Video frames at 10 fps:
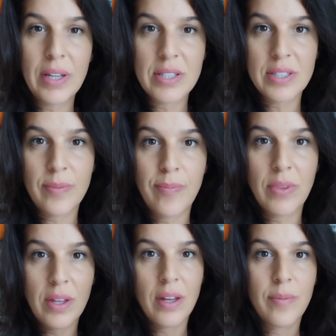the,
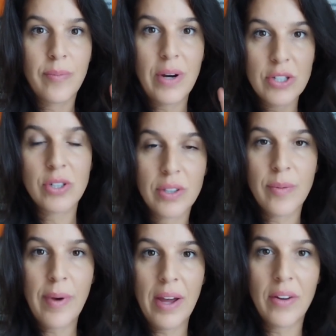the pressure in the
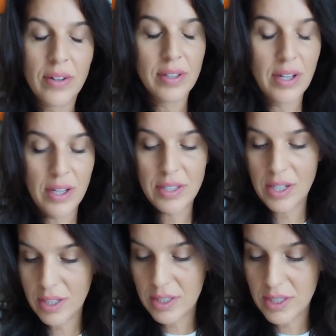bile uh,
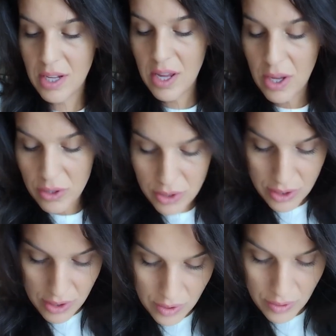ducts.
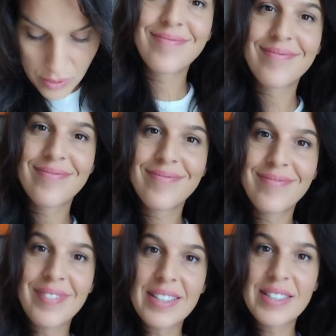So
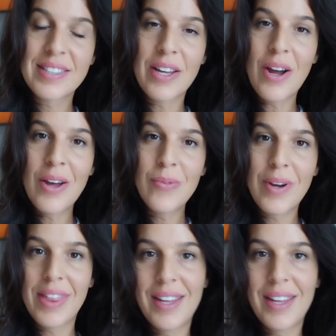let's get on with